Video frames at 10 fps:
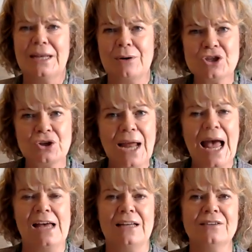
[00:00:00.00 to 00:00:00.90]
Now, I should
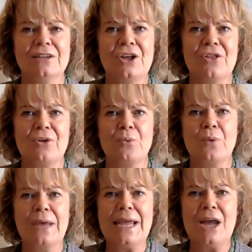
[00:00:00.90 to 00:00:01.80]
add that
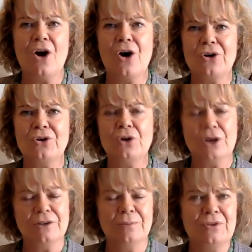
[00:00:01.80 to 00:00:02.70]
we are not
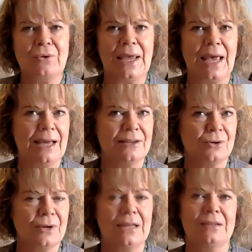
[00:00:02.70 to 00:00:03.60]
going to be doing
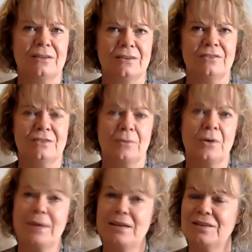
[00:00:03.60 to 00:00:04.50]
Addoland this
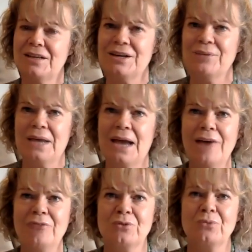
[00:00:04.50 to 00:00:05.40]
summer. Basically, we
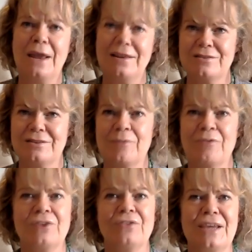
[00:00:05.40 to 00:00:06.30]
have to rest some
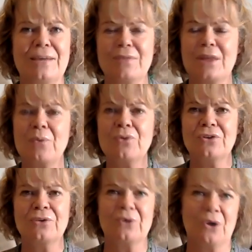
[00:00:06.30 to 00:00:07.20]
of our team. They want
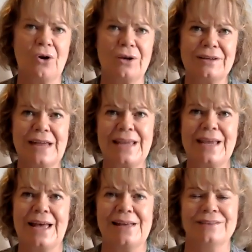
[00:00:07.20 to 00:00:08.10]
to go on
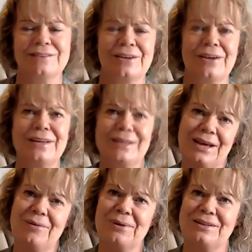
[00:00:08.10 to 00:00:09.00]
holiday. And
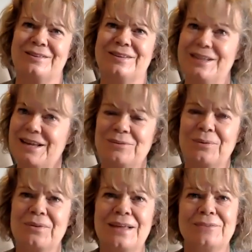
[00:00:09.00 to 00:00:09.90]

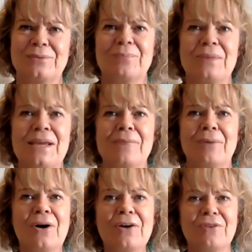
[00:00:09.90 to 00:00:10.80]
that's what being
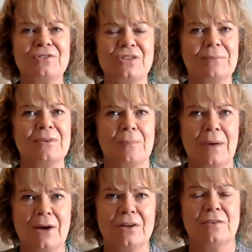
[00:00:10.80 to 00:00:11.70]
part of our team is
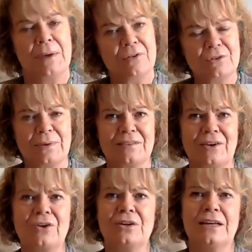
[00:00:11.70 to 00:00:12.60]
about
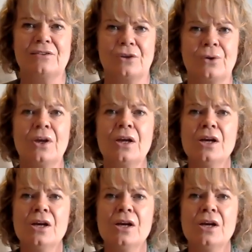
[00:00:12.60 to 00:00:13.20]
respecting holiday too.